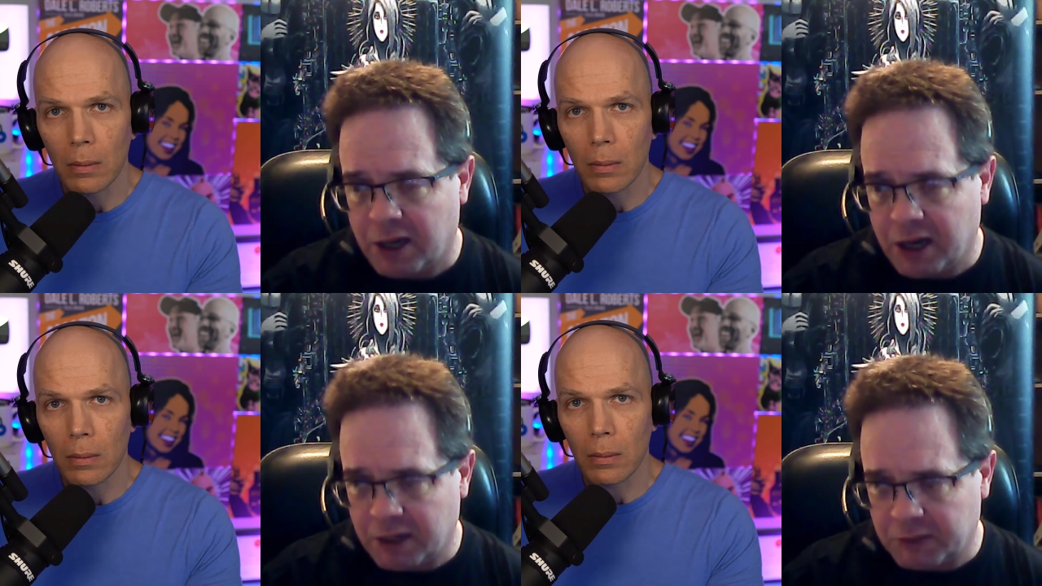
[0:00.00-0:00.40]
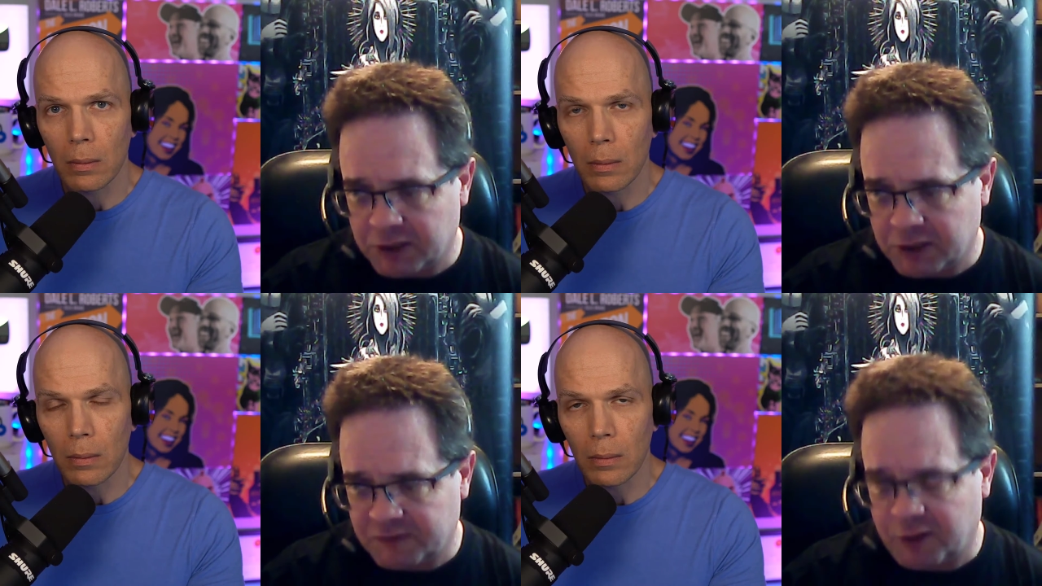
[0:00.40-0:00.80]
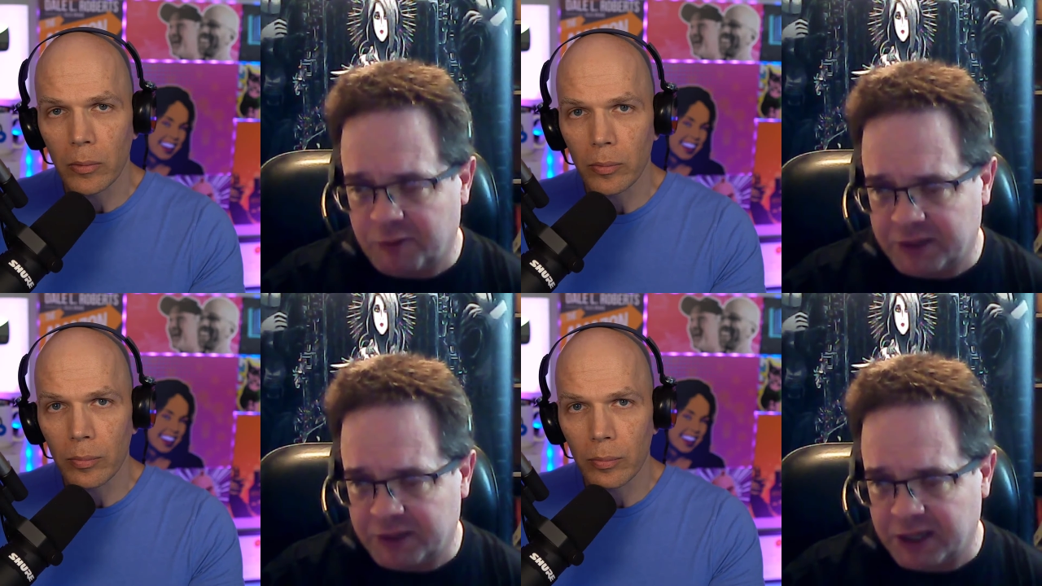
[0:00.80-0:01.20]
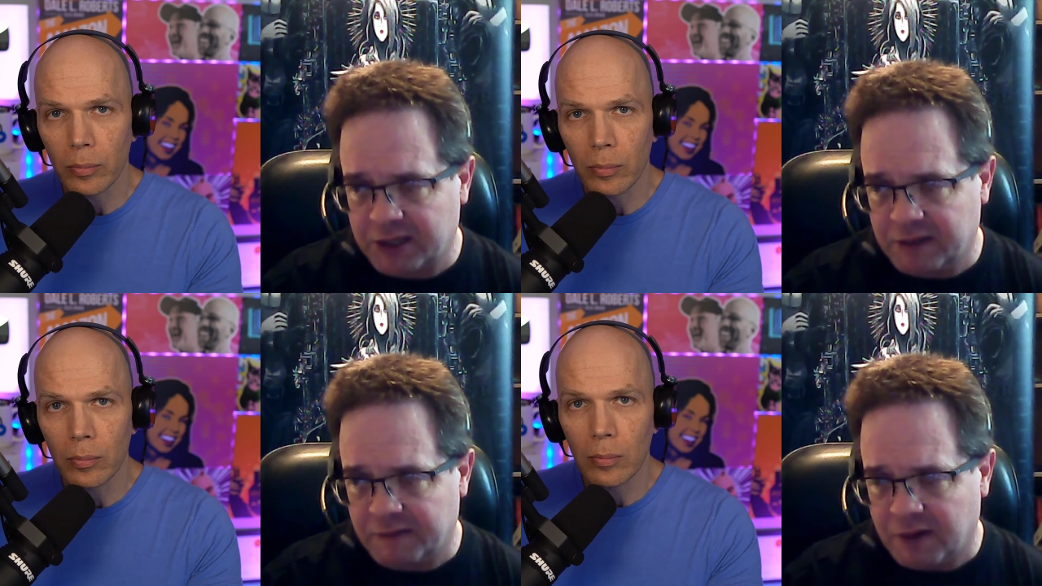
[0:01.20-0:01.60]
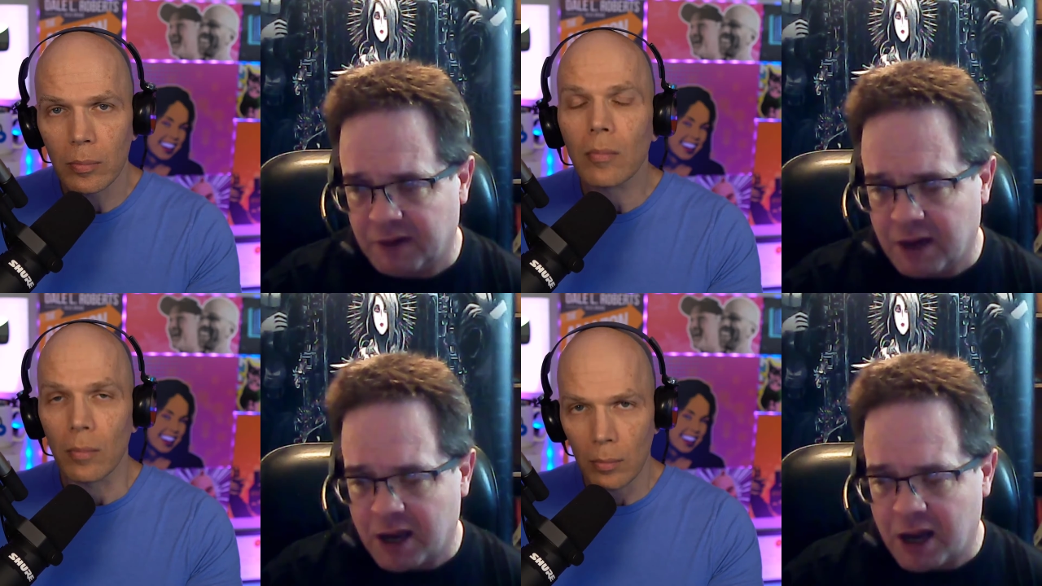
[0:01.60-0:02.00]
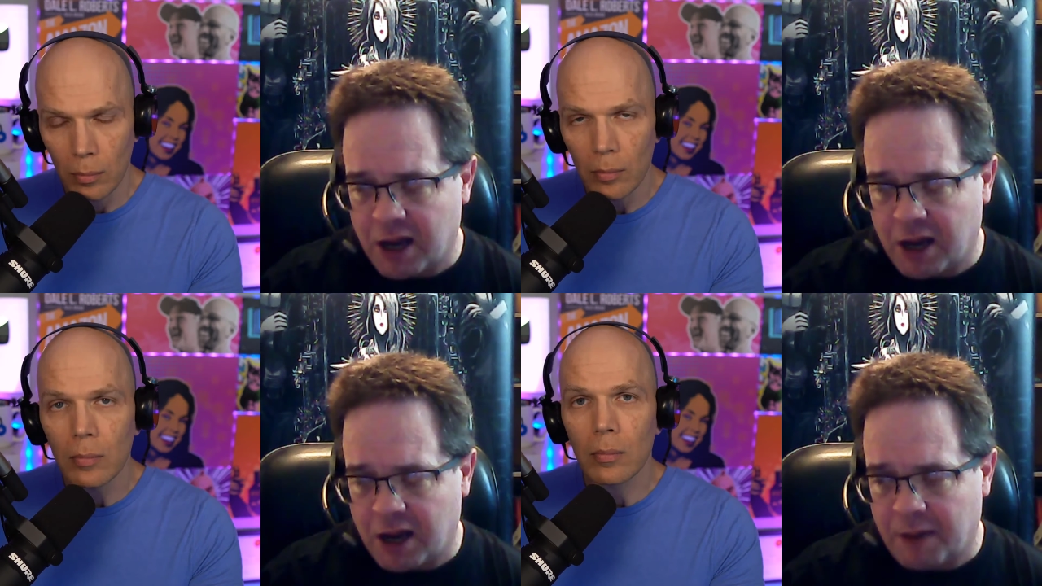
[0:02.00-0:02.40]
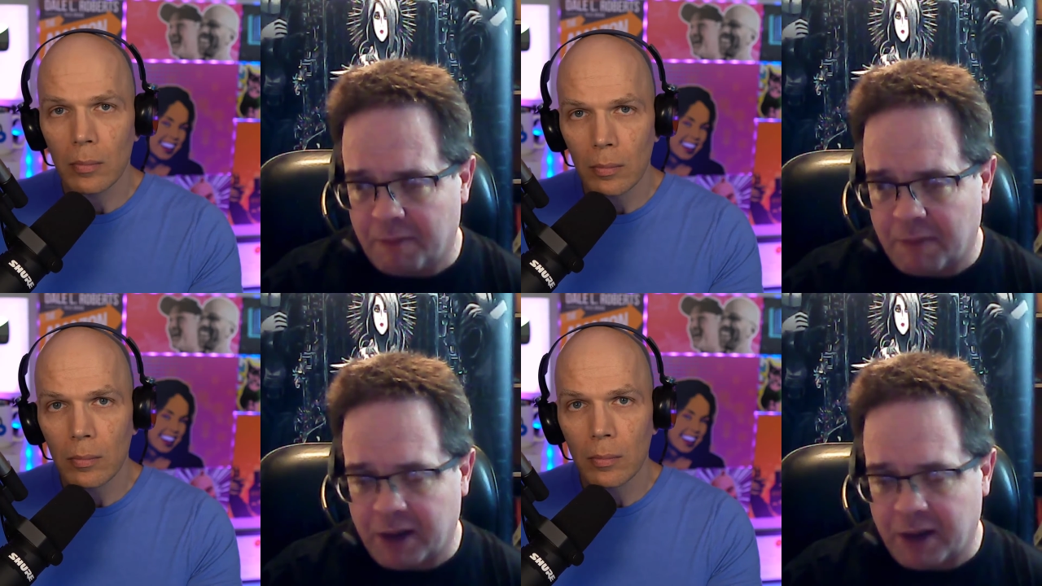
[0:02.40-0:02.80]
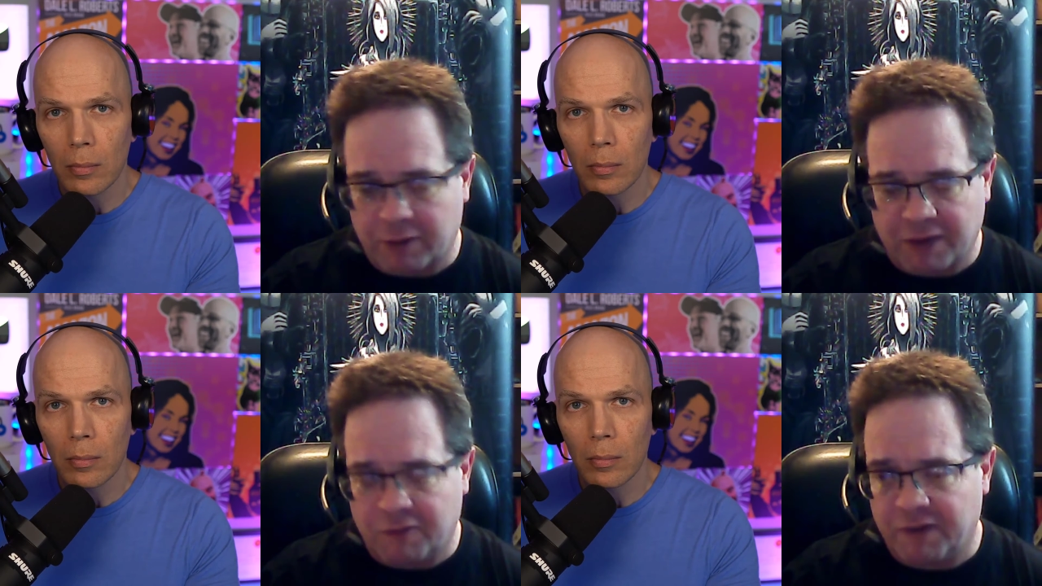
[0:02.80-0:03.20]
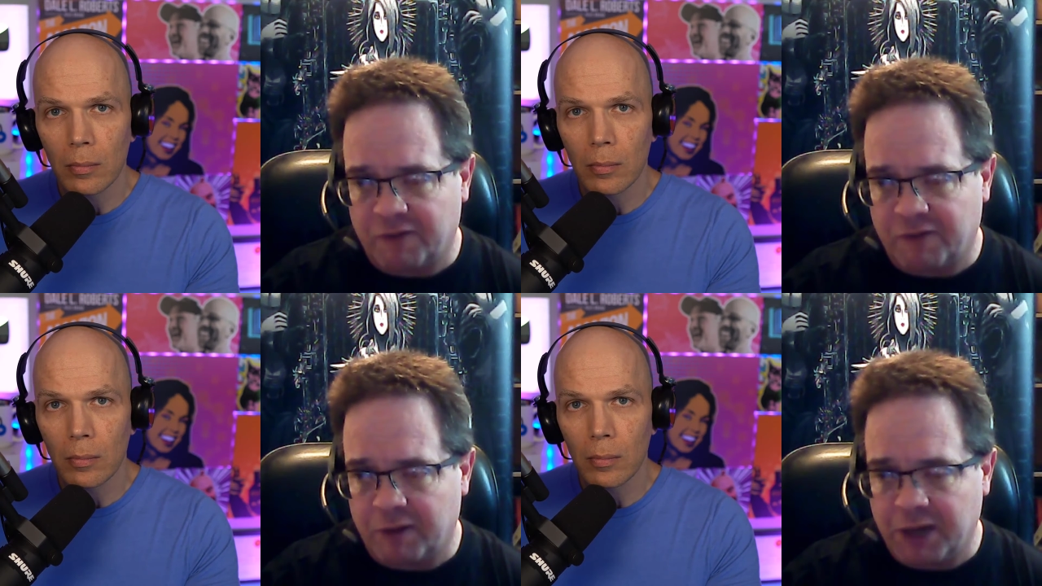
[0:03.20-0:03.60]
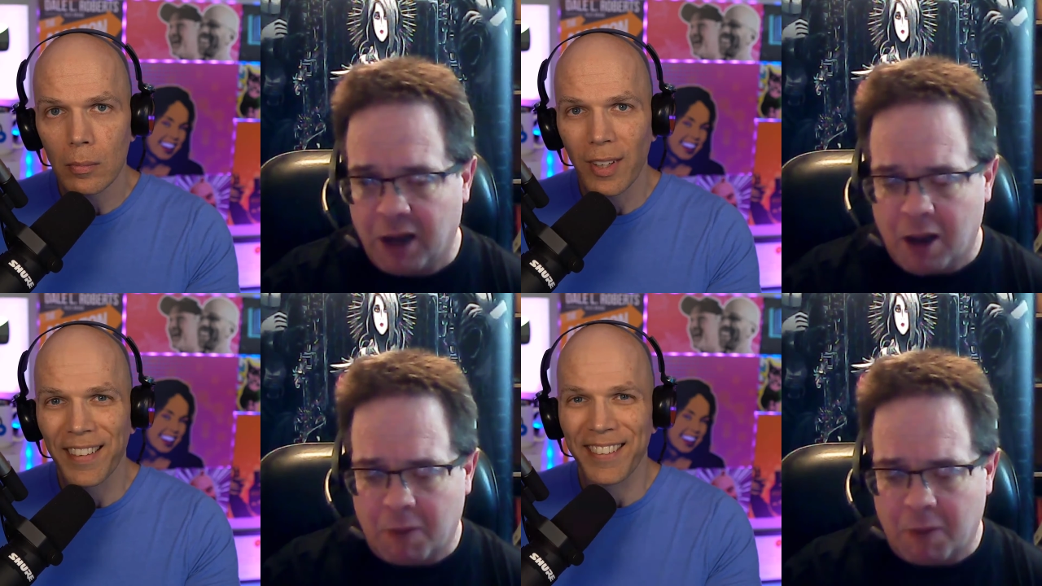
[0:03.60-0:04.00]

Speaker 1: It is very protective. Um, I don't have one in front of me,